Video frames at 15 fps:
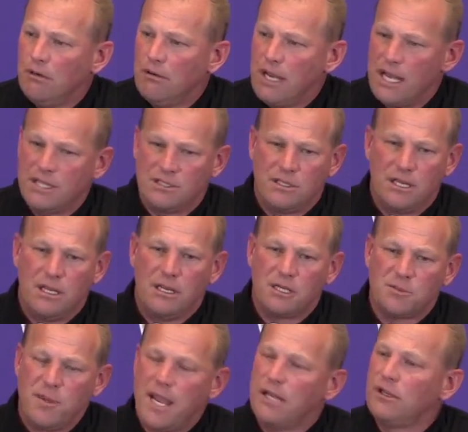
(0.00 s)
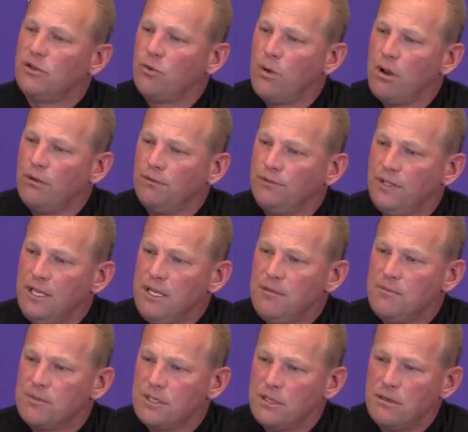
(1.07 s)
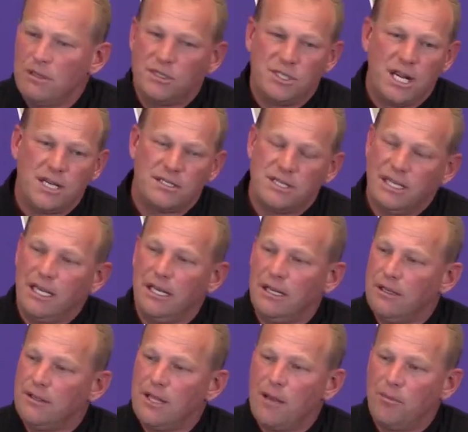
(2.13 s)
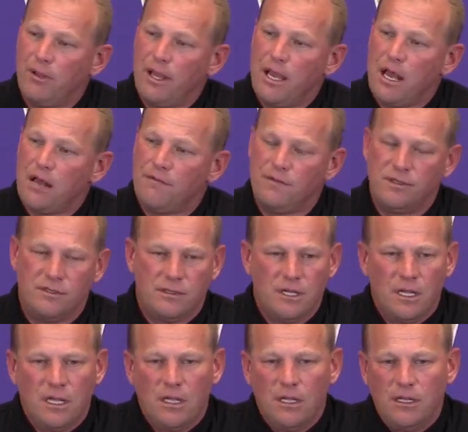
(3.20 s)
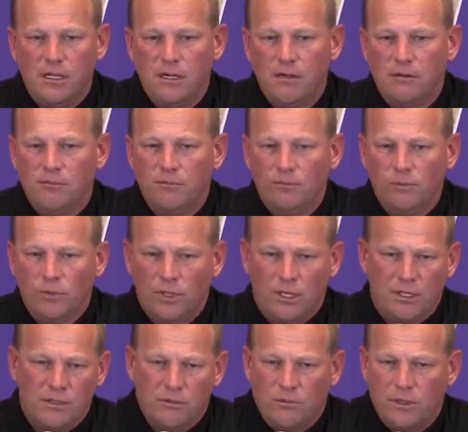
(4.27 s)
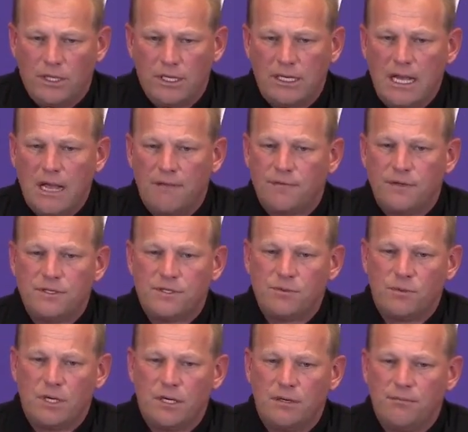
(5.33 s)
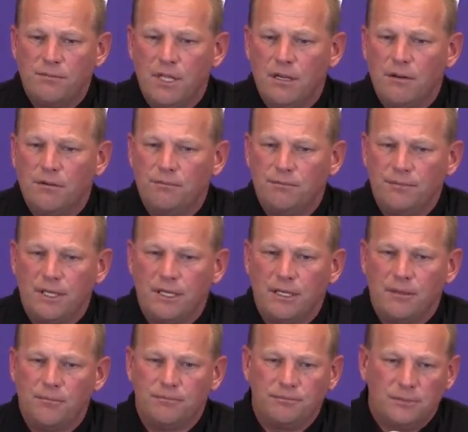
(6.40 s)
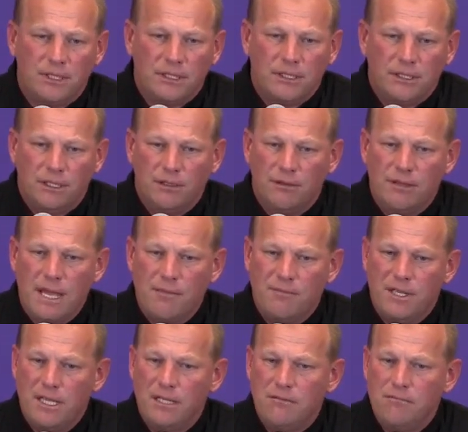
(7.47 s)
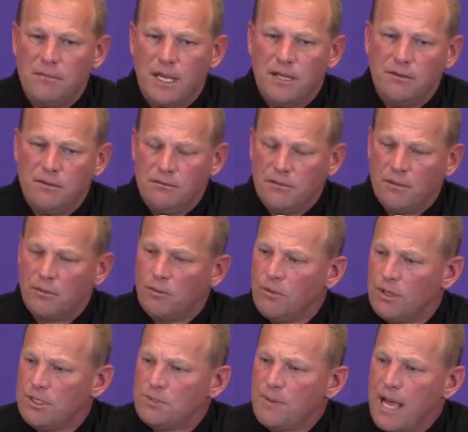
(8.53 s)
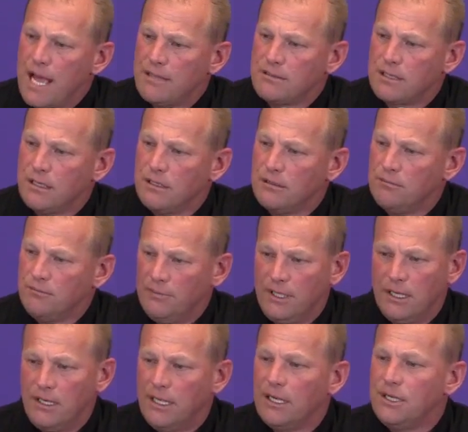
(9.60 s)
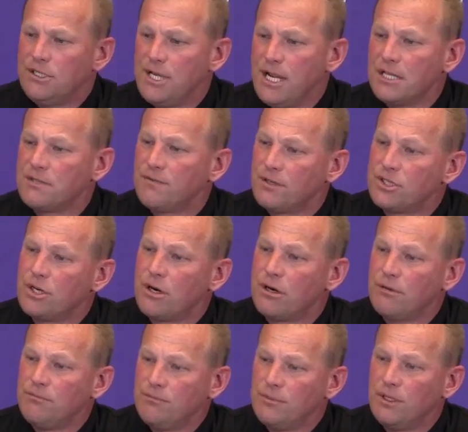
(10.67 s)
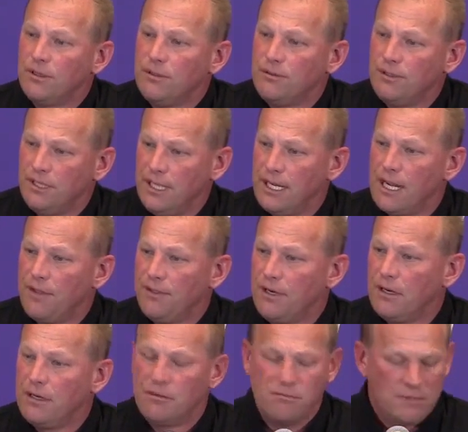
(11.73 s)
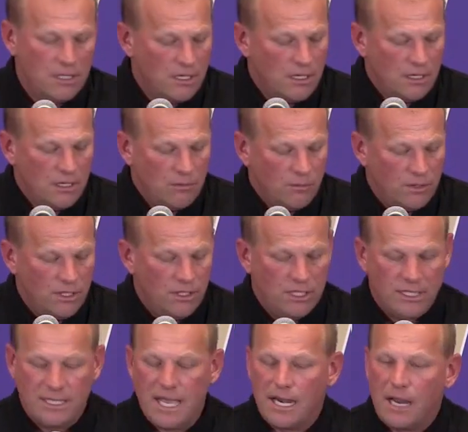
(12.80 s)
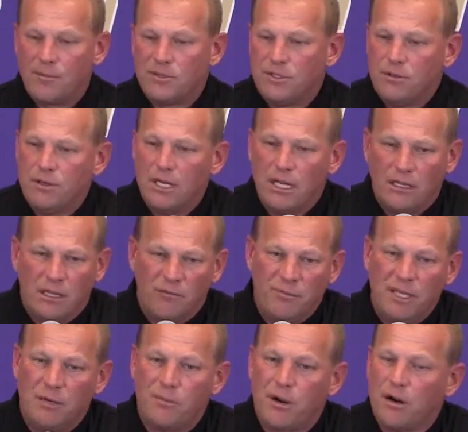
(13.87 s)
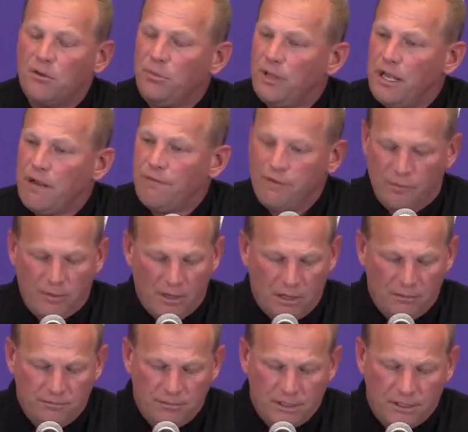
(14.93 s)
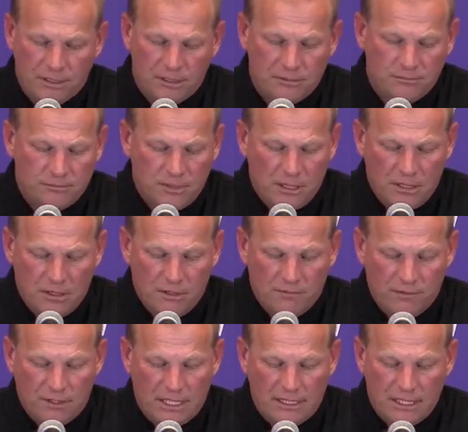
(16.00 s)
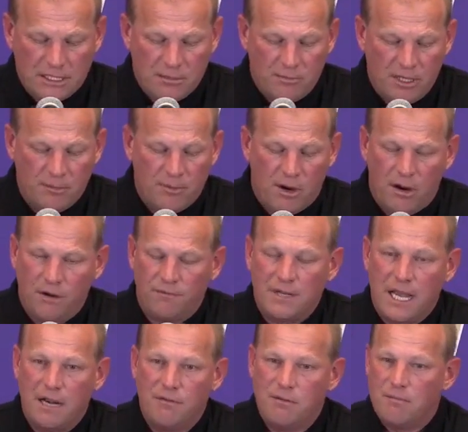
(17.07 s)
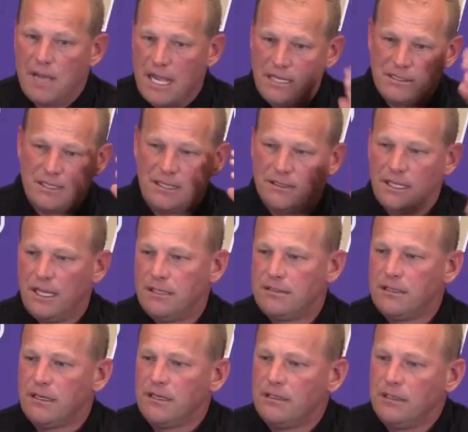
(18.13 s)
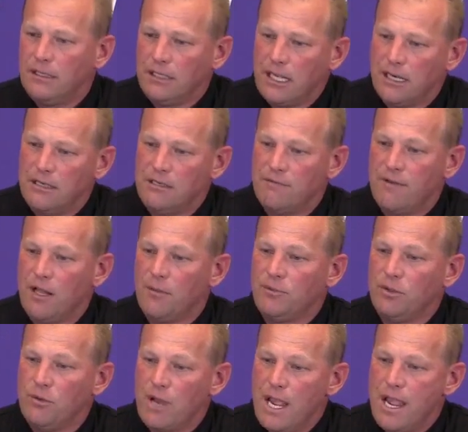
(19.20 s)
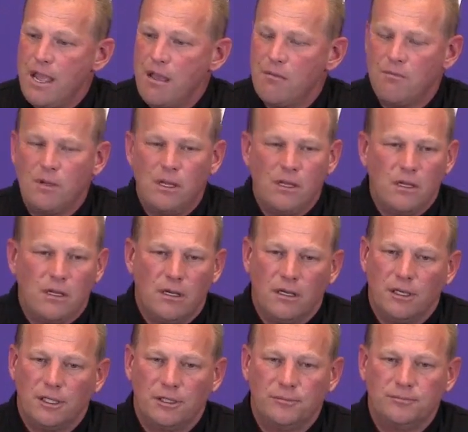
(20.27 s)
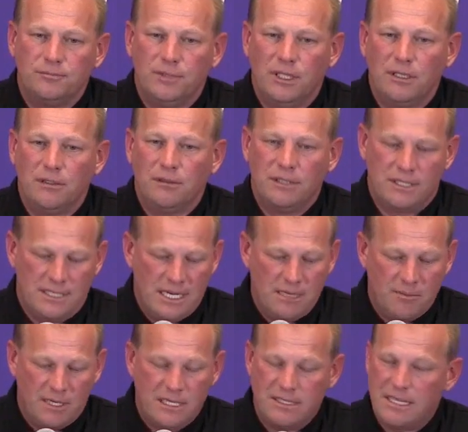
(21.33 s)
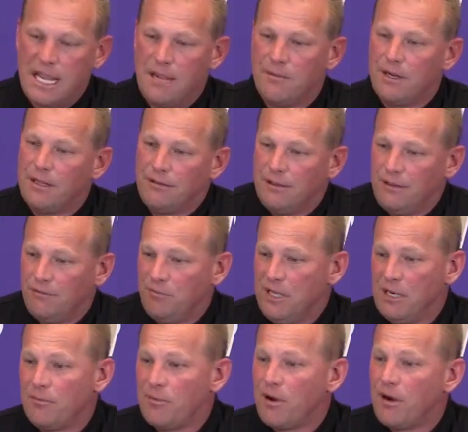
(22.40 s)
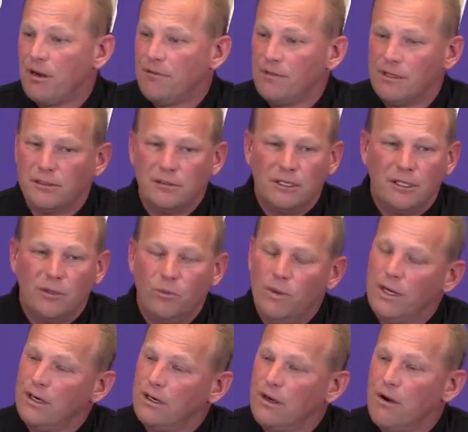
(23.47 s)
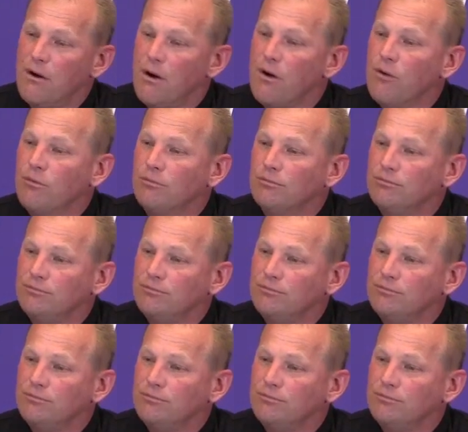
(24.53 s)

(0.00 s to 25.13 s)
as they expand to 12 teams and a chance to get into that playoff. And, we're in a conference where, that bid at number one spot is going to get a chance for sure to get out there. And when you get that opportunity, I love being a part of playoff football. I feel like that's a big part of kind of the mindset that kind of developed who I am. It's anybody's game, and I love being a part of a win or go home,